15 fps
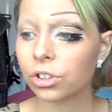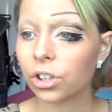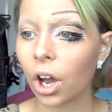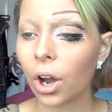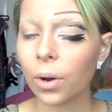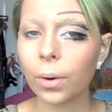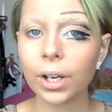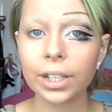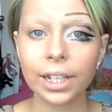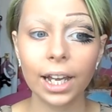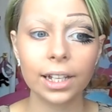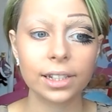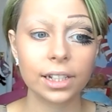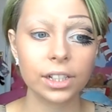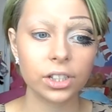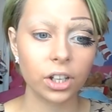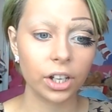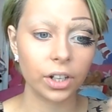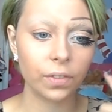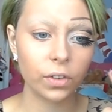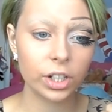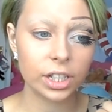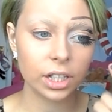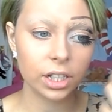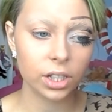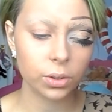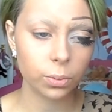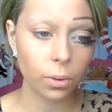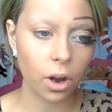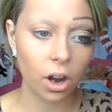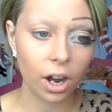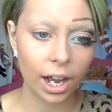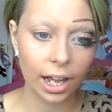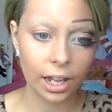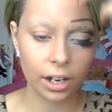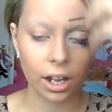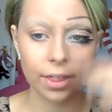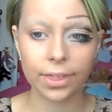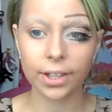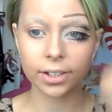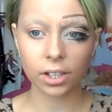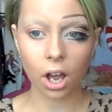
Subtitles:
So, yeah, let's get started. I've already done this eye and like